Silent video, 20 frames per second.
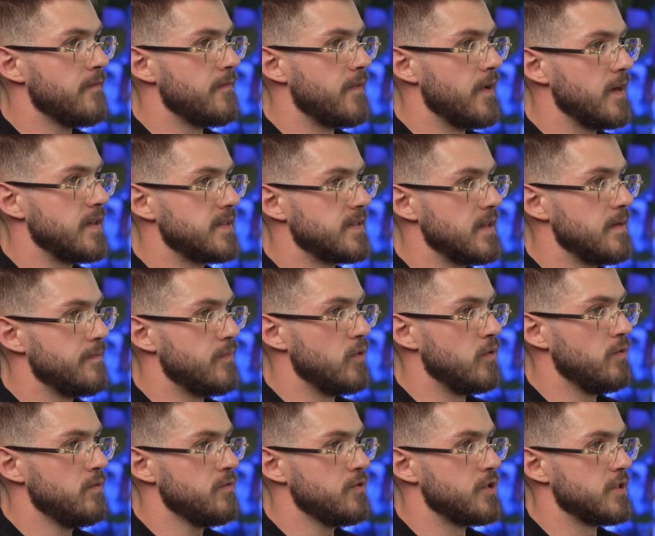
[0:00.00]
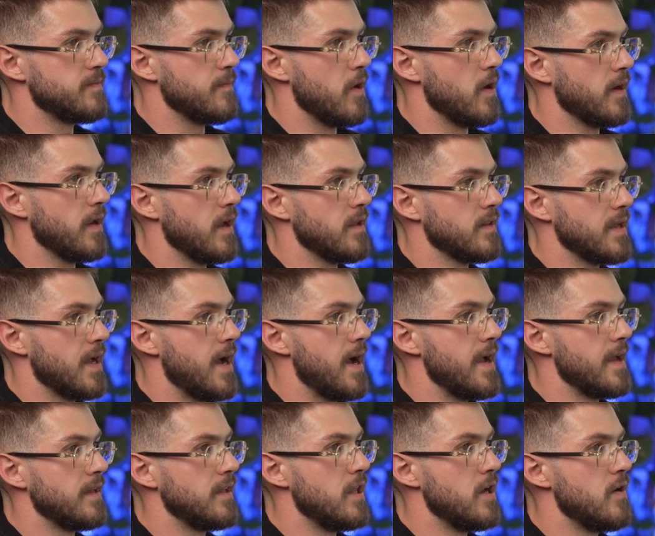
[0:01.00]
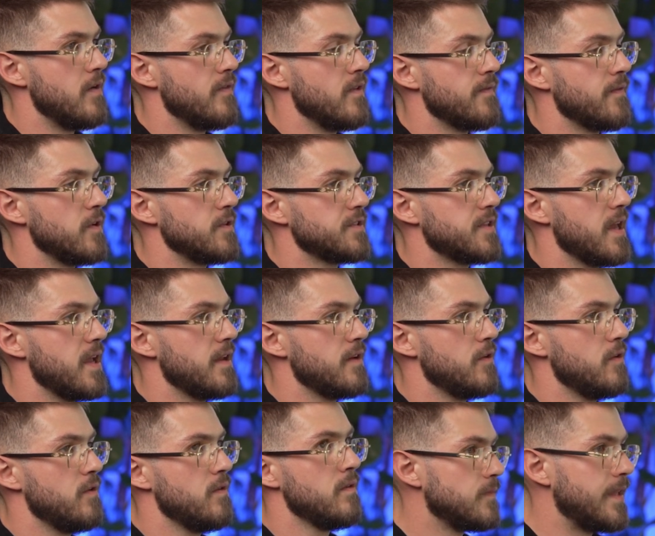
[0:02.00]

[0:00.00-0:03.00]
Very simple. Just mark out the high and low of the first candle.